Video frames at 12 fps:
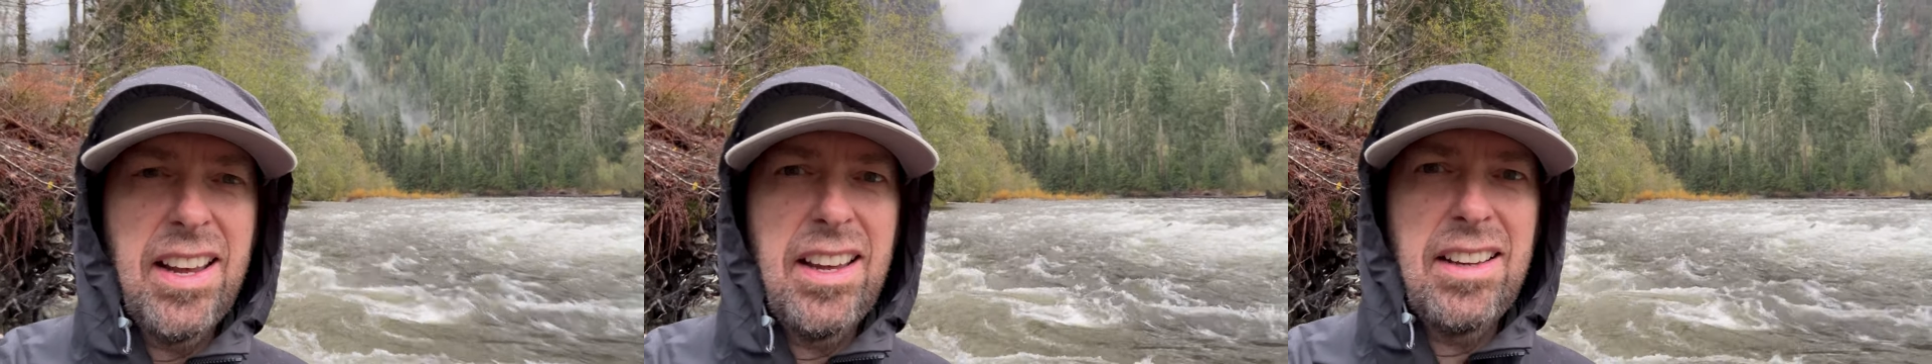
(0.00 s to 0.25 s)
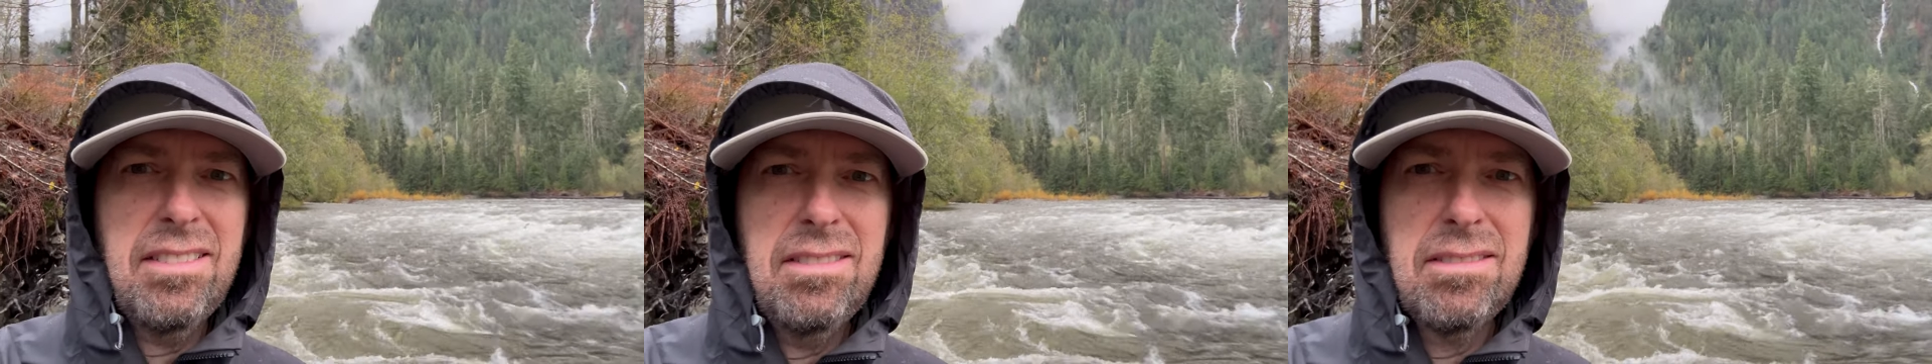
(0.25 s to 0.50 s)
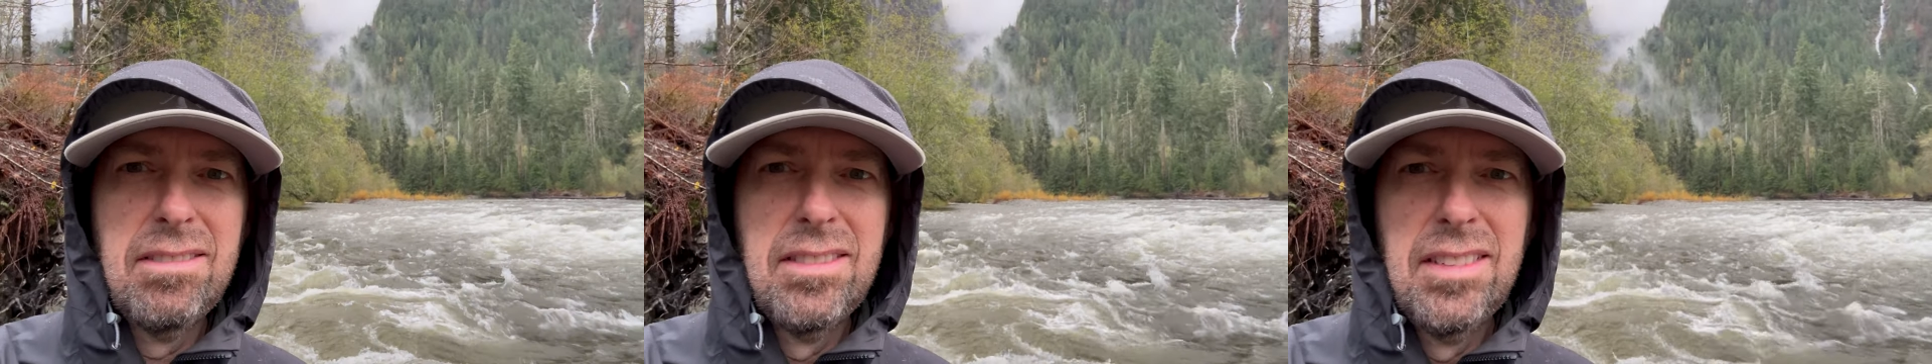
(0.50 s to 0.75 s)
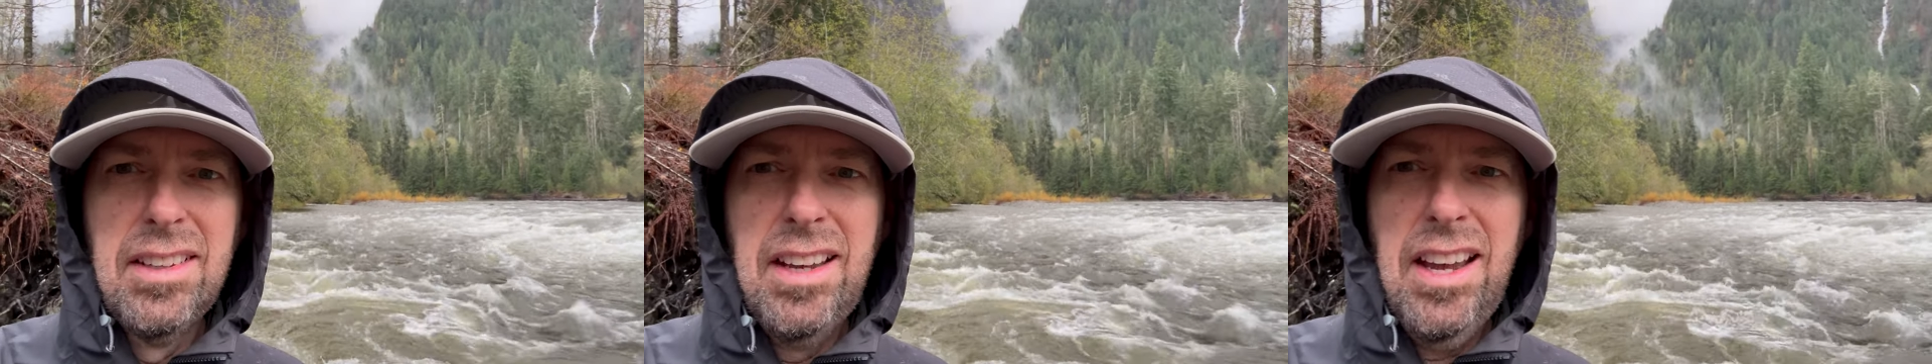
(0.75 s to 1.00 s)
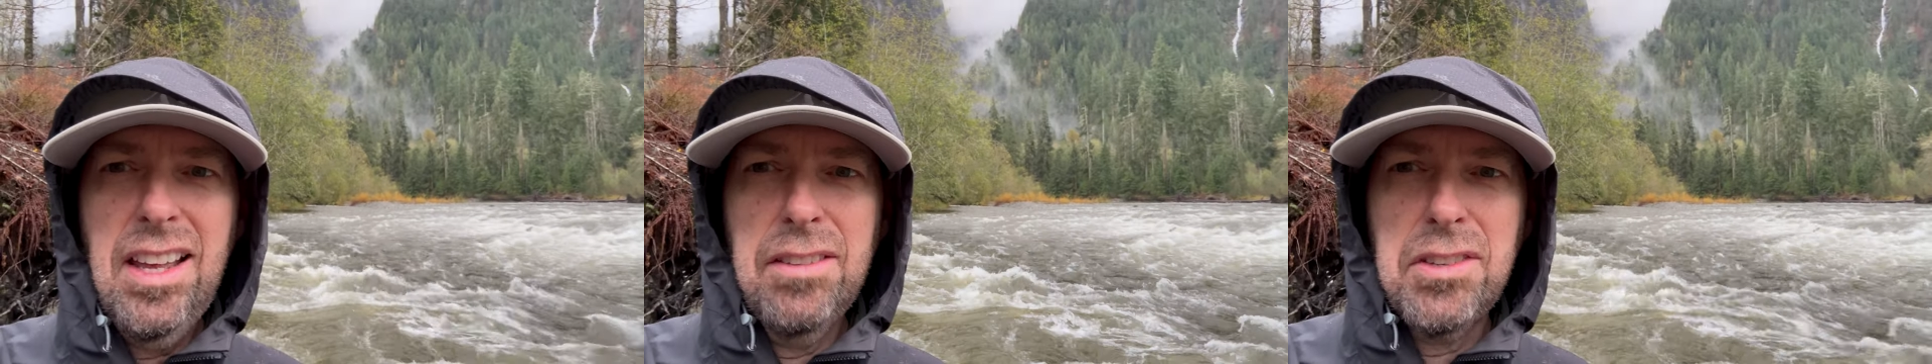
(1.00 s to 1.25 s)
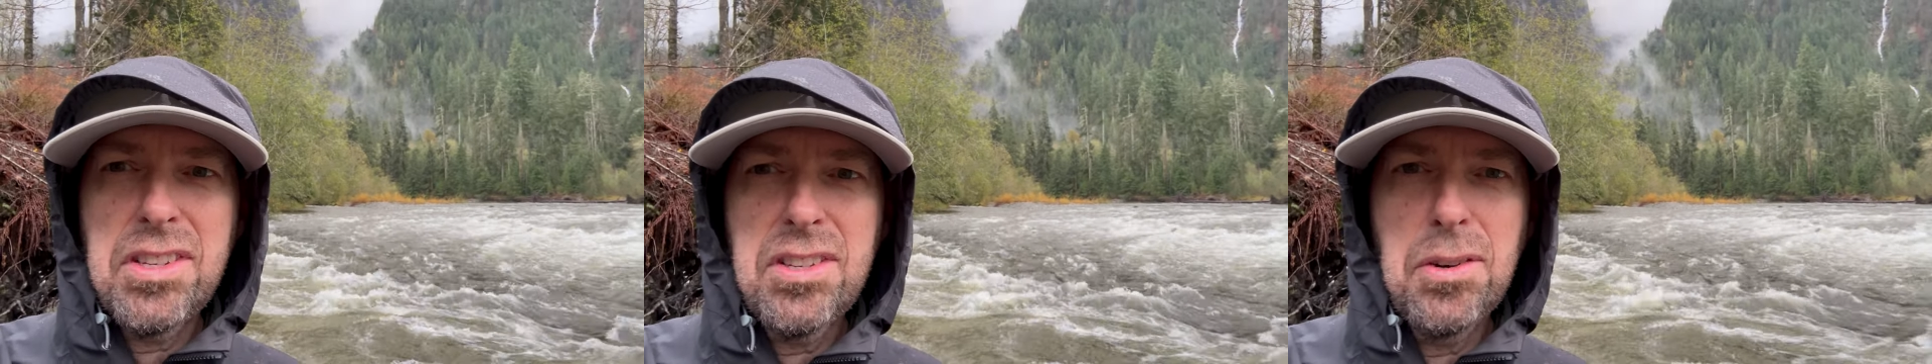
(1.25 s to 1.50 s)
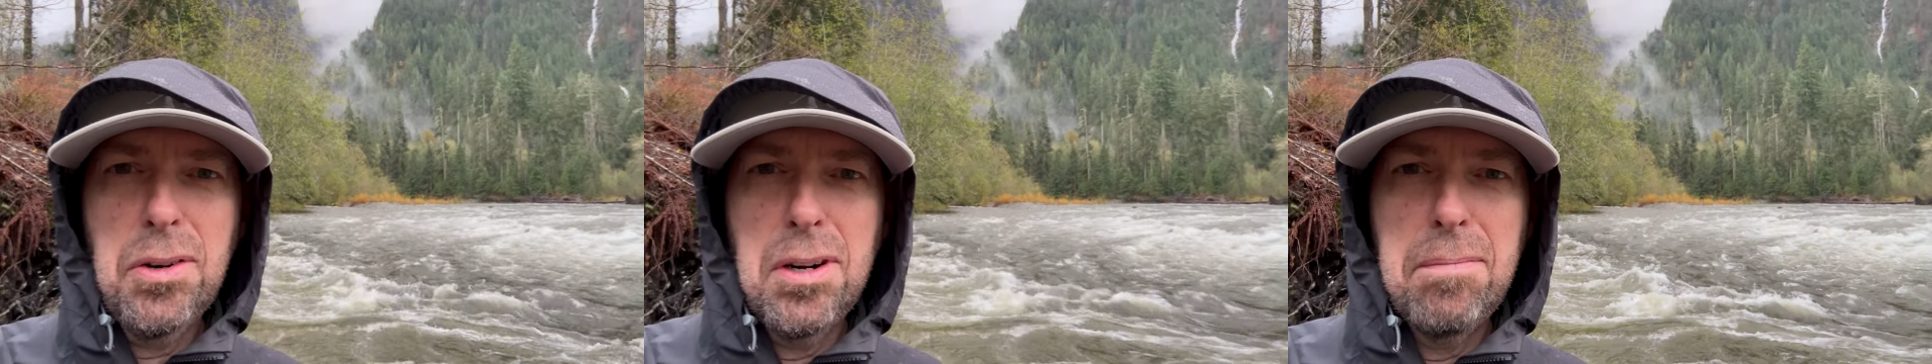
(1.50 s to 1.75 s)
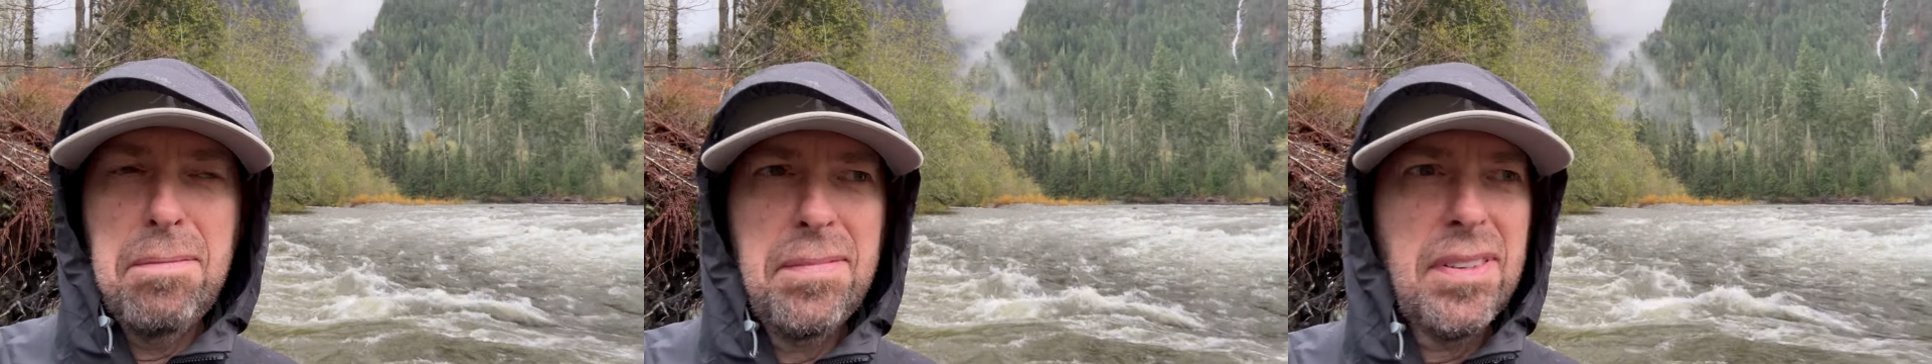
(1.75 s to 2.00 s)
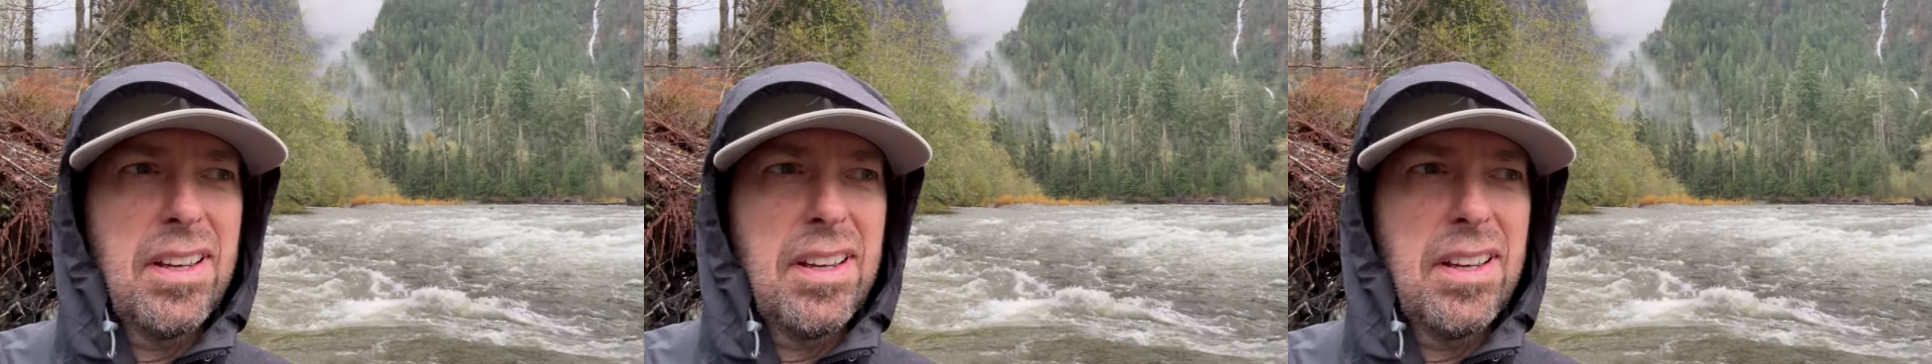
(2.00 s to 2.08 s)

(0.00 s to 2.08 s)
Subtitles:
a hell of a storm